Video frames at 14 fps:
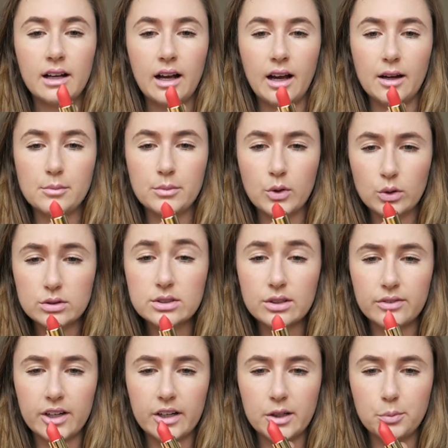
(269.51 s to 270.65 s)
Also
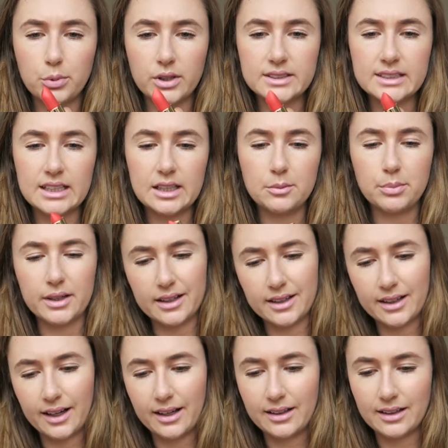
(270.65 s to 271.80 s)
very pretty, but
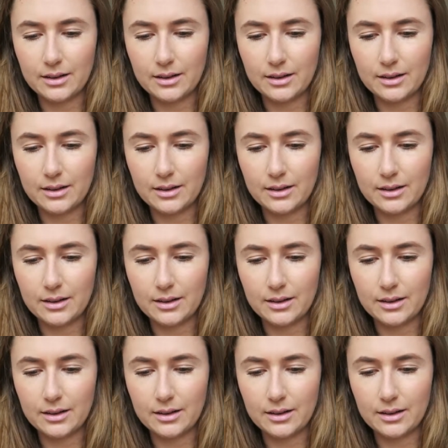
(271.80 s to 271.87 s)
again